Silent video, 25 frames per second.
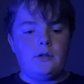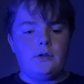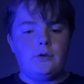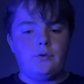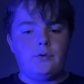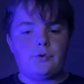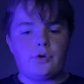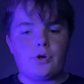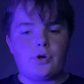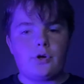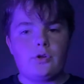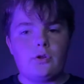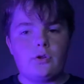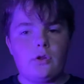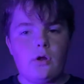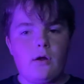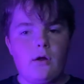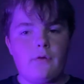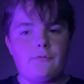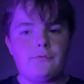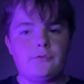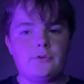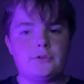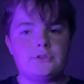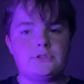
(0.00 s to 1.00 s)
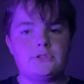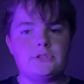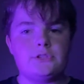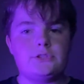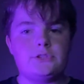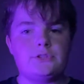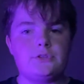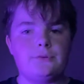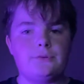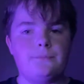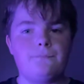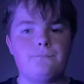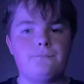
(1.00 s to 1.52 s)
you turned off your
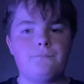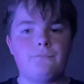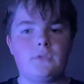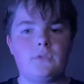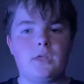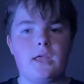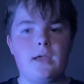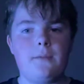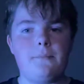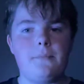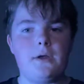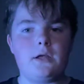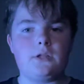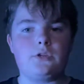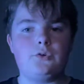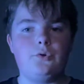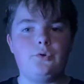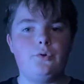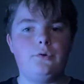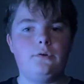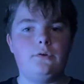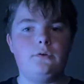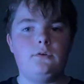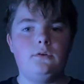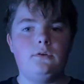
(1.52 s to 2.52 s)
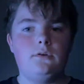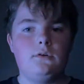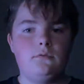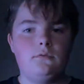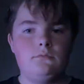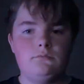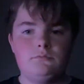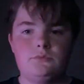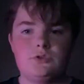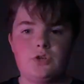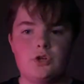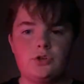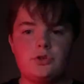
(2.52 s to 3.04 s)
system, came back to it,
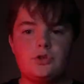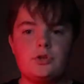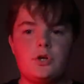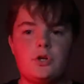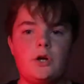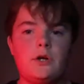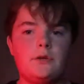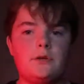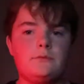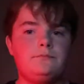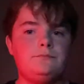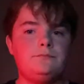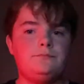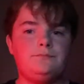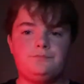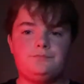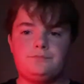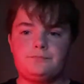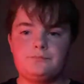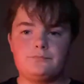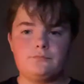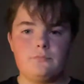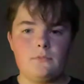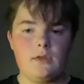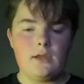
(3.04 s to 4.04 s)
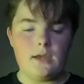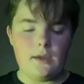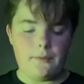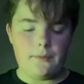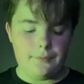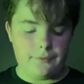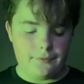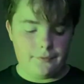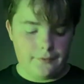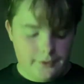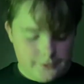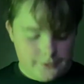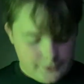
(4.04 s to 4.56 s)
turned it on, it'd
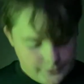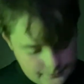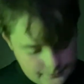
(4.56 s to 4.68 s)
be lost.